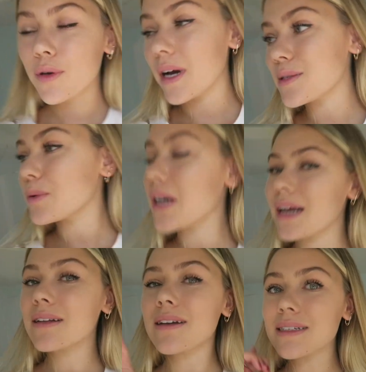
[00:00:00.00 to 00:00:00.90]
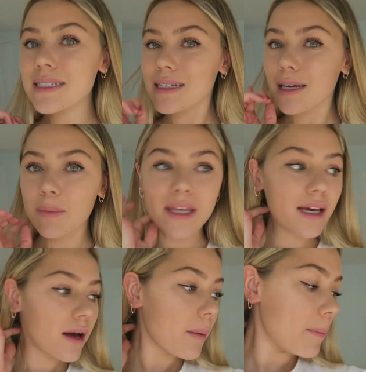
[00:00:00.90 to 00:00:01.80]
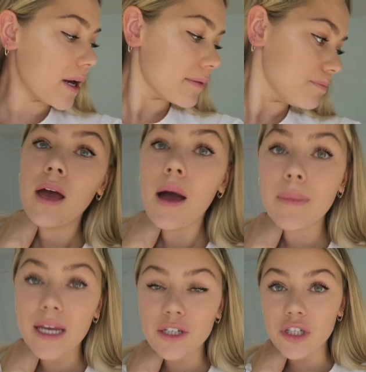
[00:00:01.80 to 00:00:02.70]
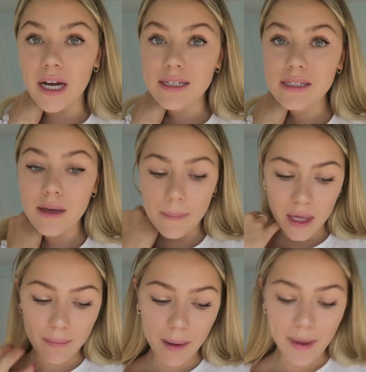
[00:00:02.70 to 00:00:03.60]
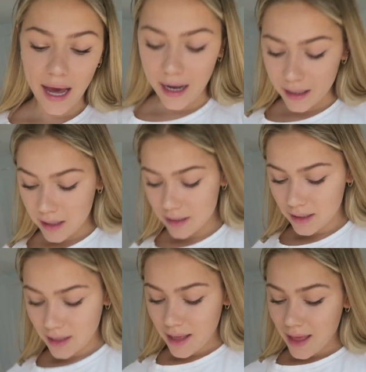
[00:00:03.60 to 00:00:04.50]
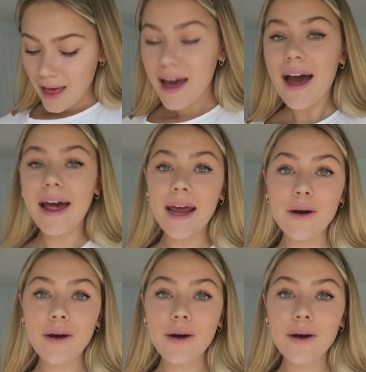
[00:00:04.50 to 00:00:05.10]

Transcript: You guys will get a little sneak peek, but I'm gonna get dressed, make my bag, head